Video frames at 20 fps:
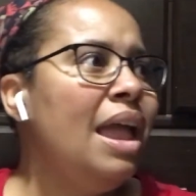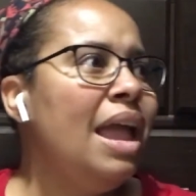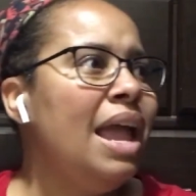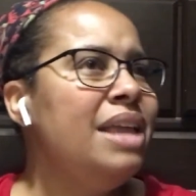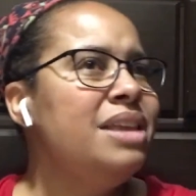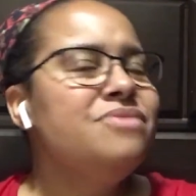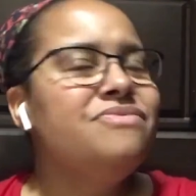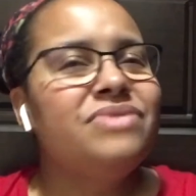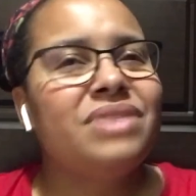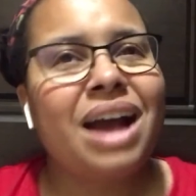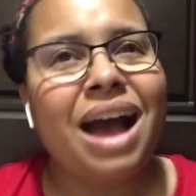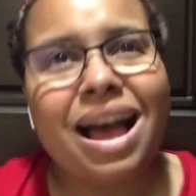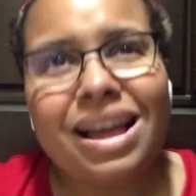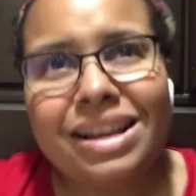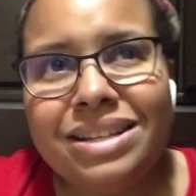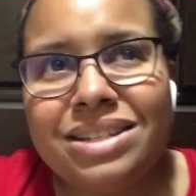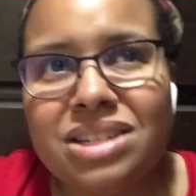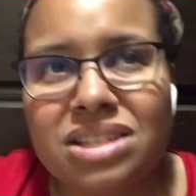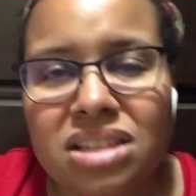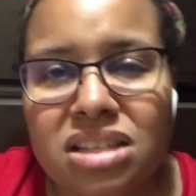and you've
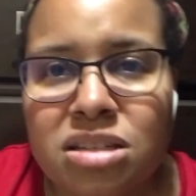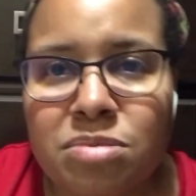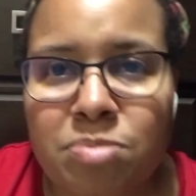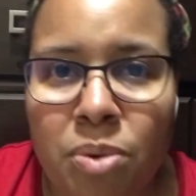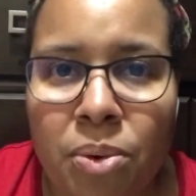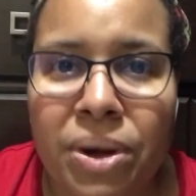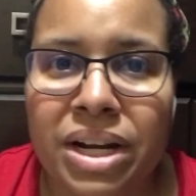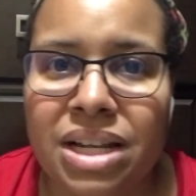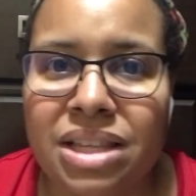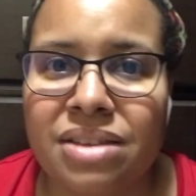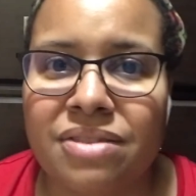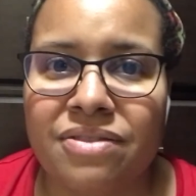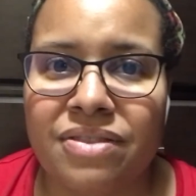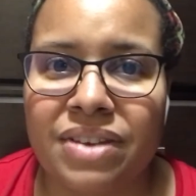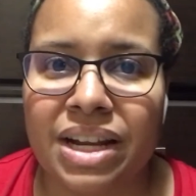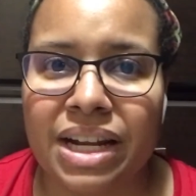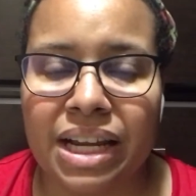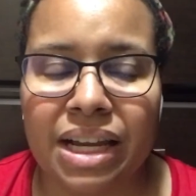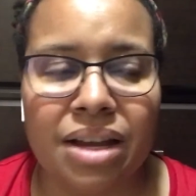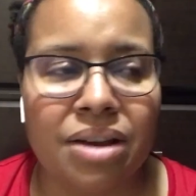gotten to this point in the
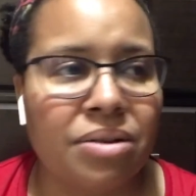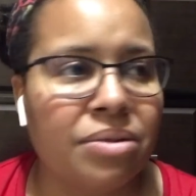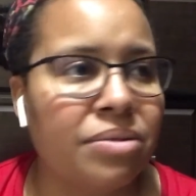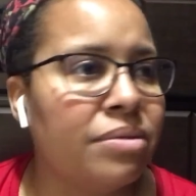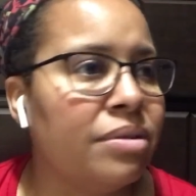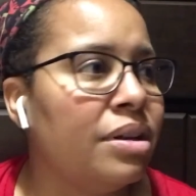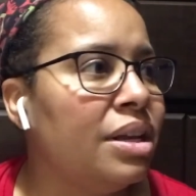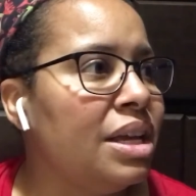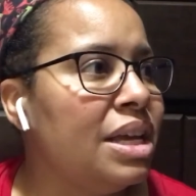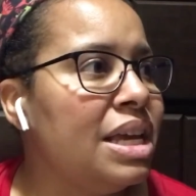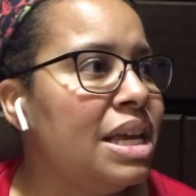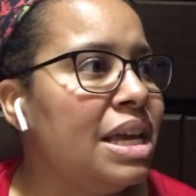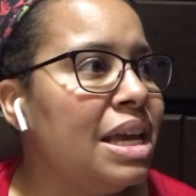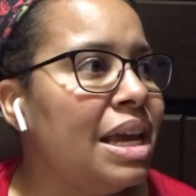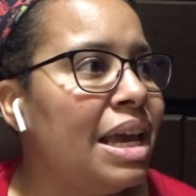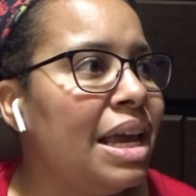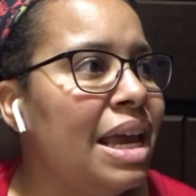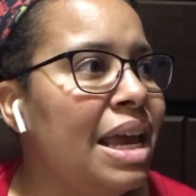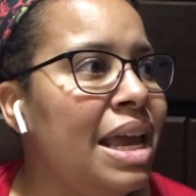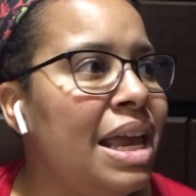video,
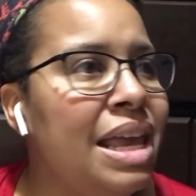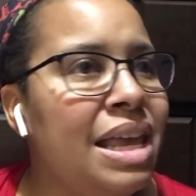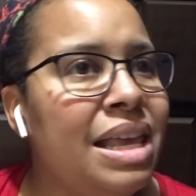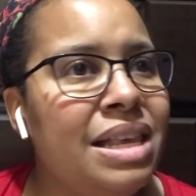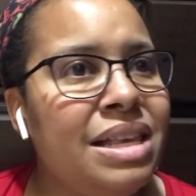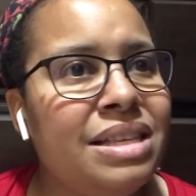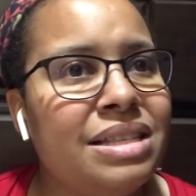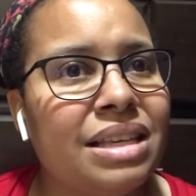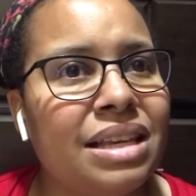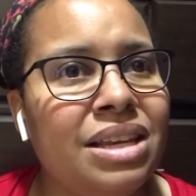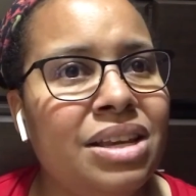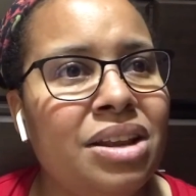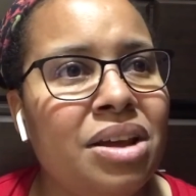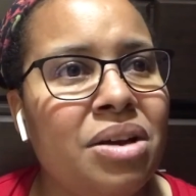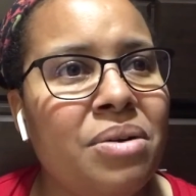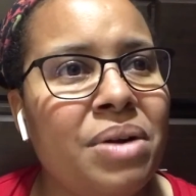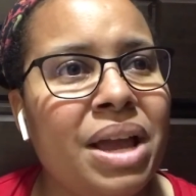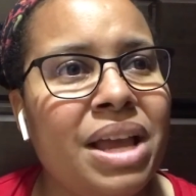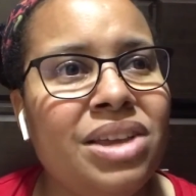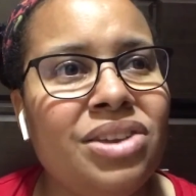
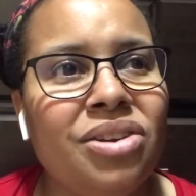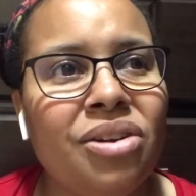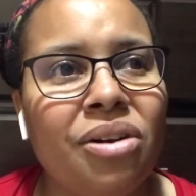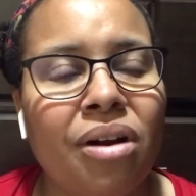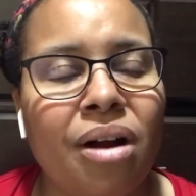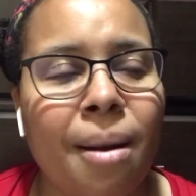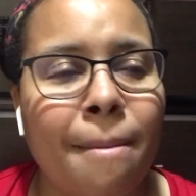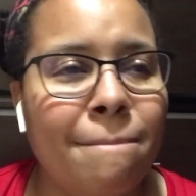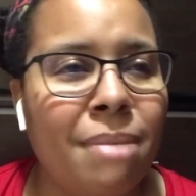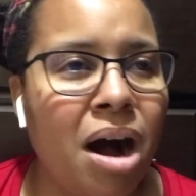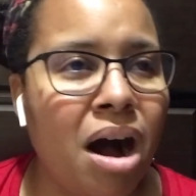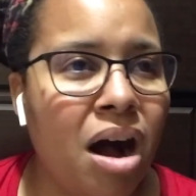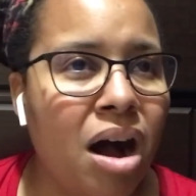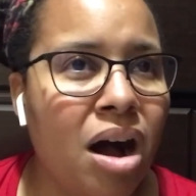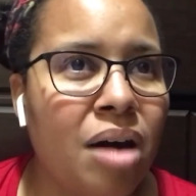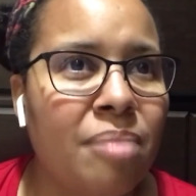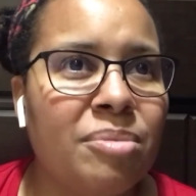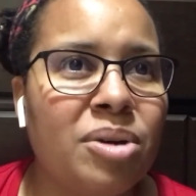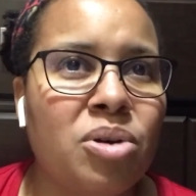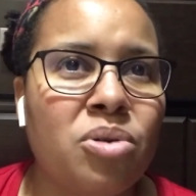and you're a
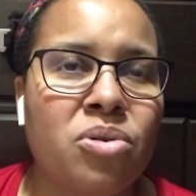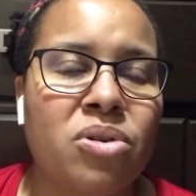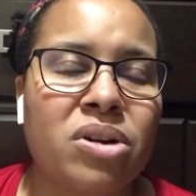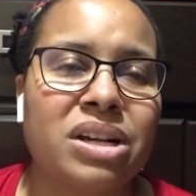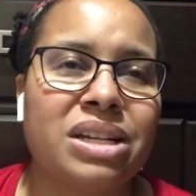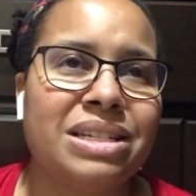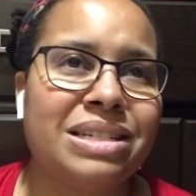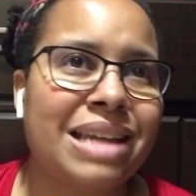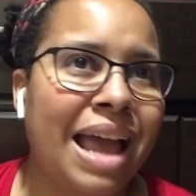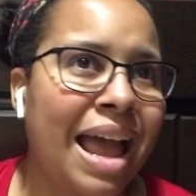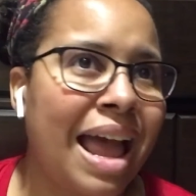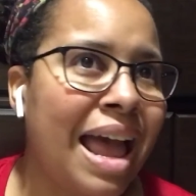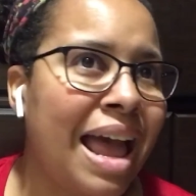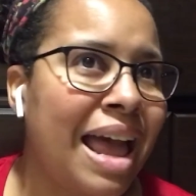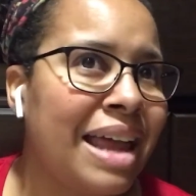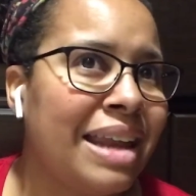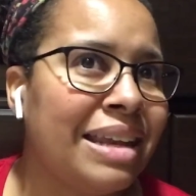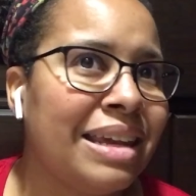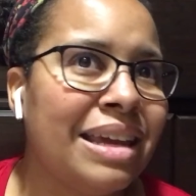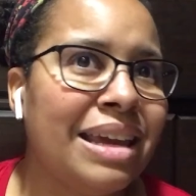mom or a
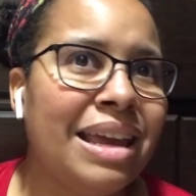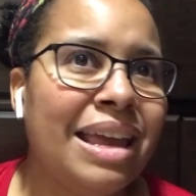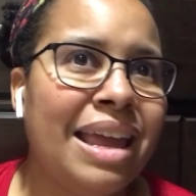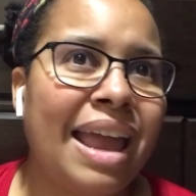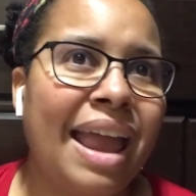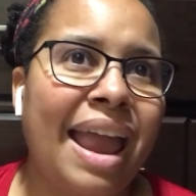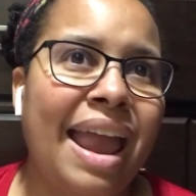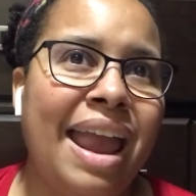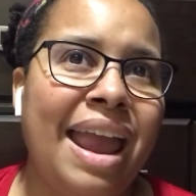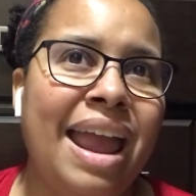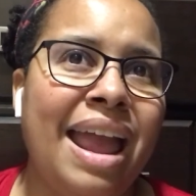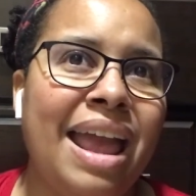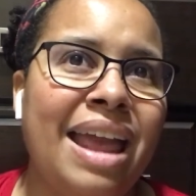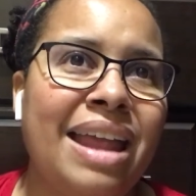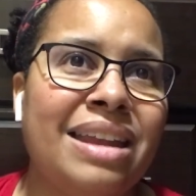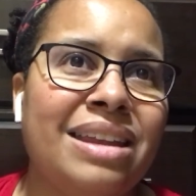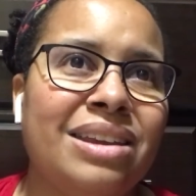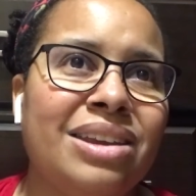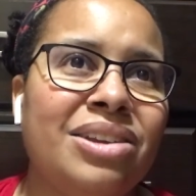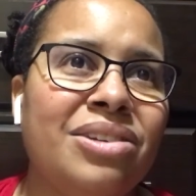dad,
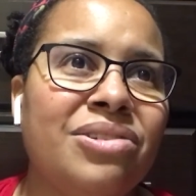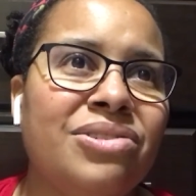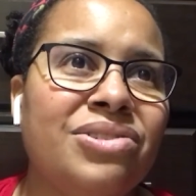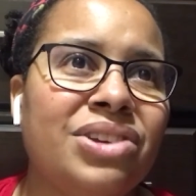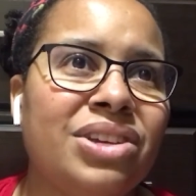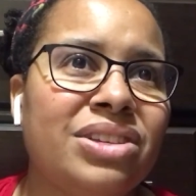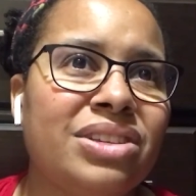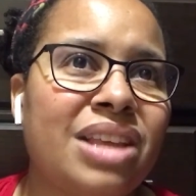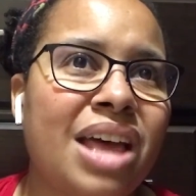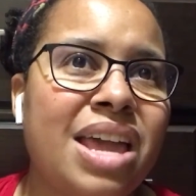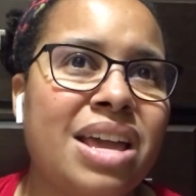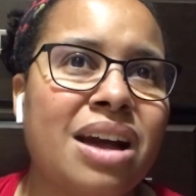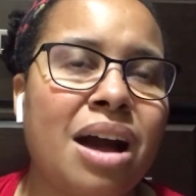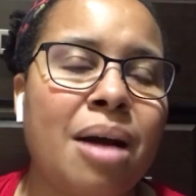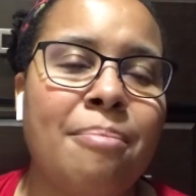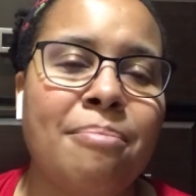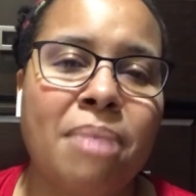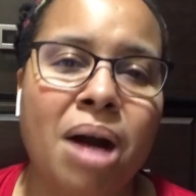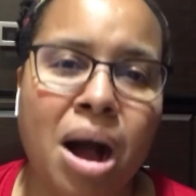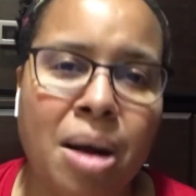and you're just like
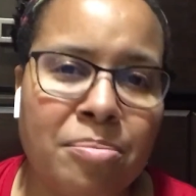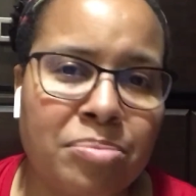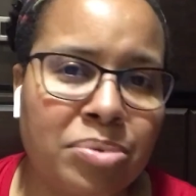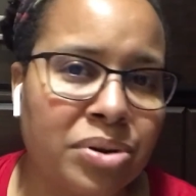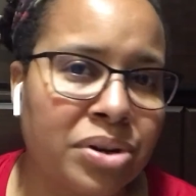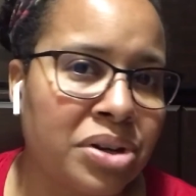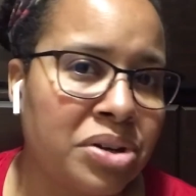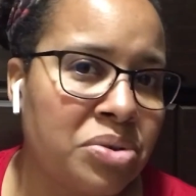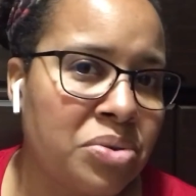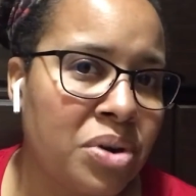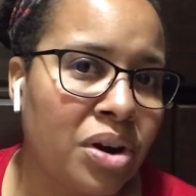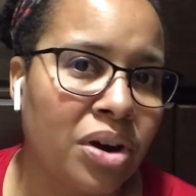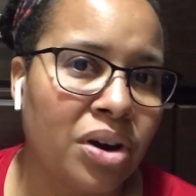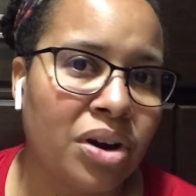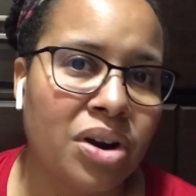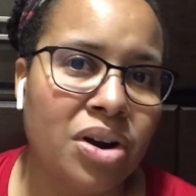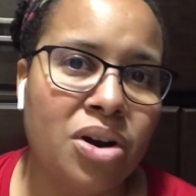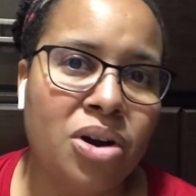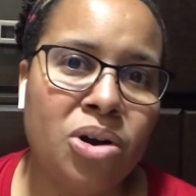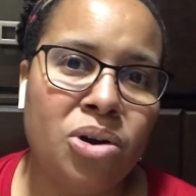a mompreneur
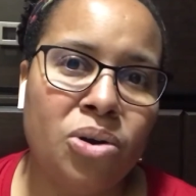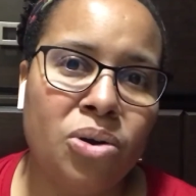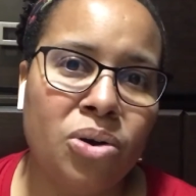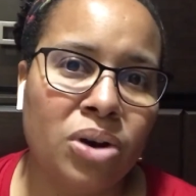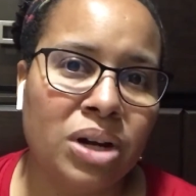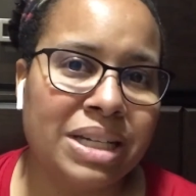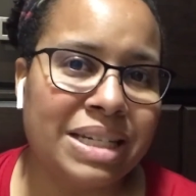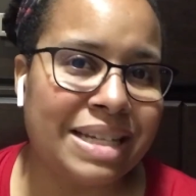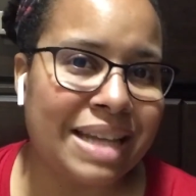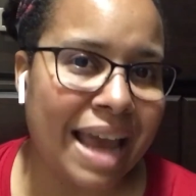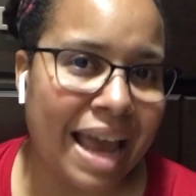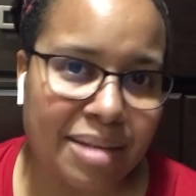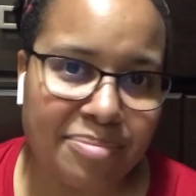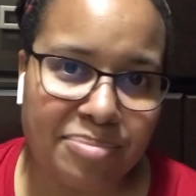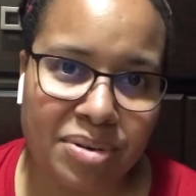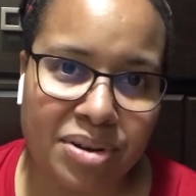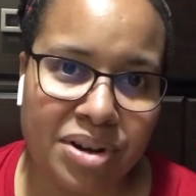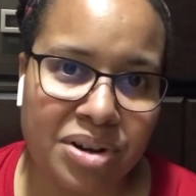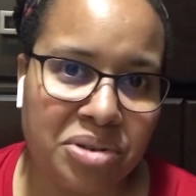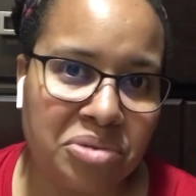or a
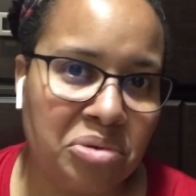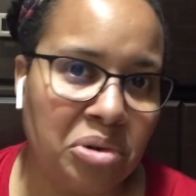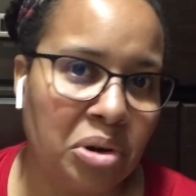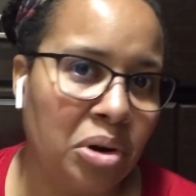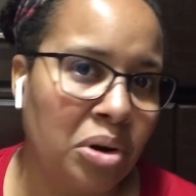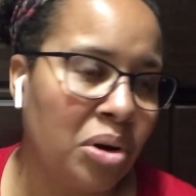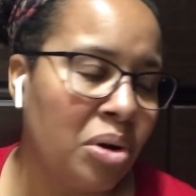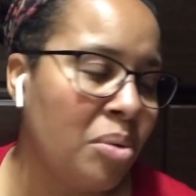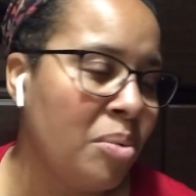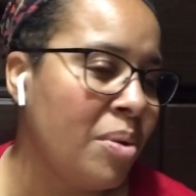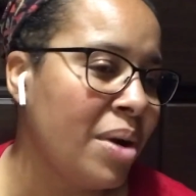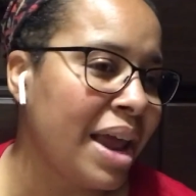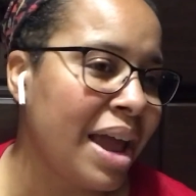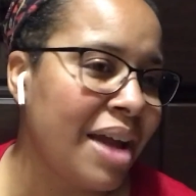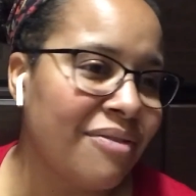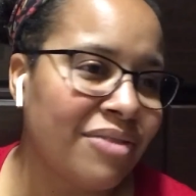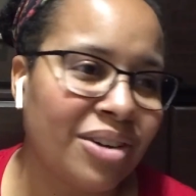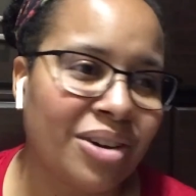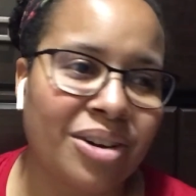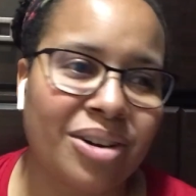dadpreneur or
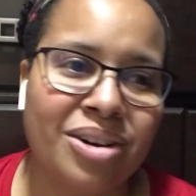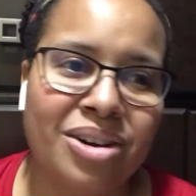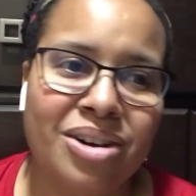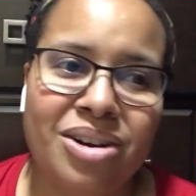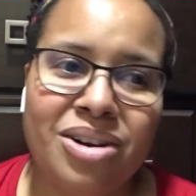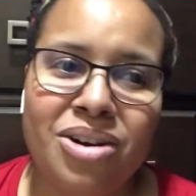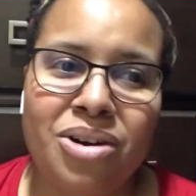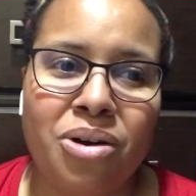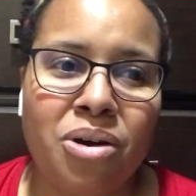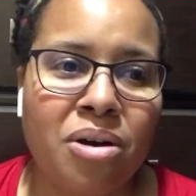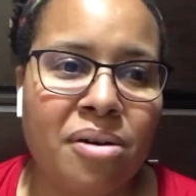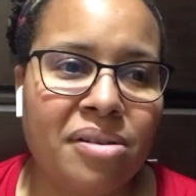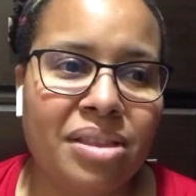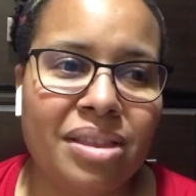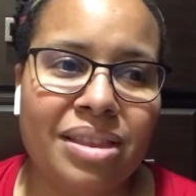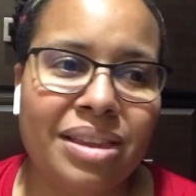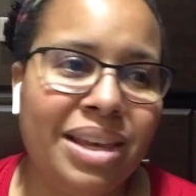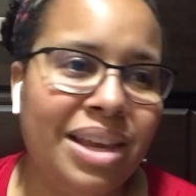whatever, or,